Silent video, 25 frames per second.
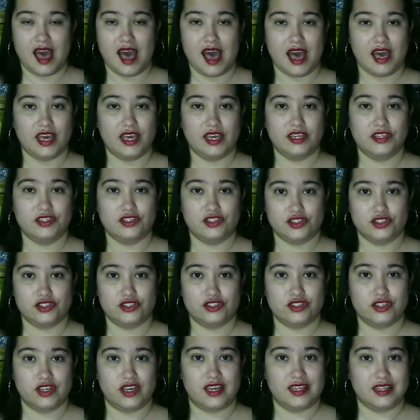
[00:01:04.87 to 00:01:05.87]
I
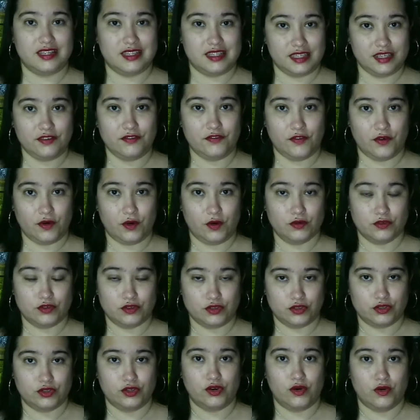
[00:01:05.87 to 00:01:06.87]
just
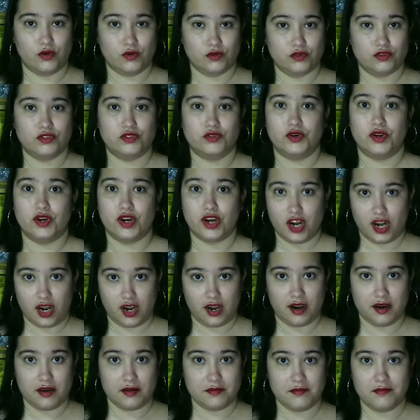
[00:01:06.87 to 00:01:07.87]
default to go to
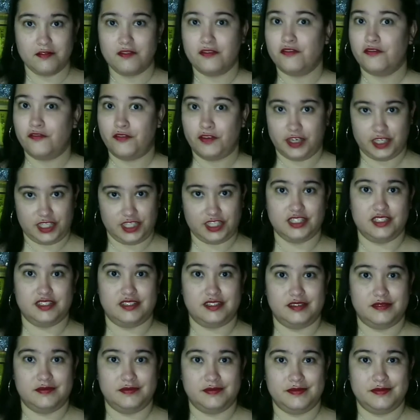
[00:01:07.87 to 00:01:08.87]
her first.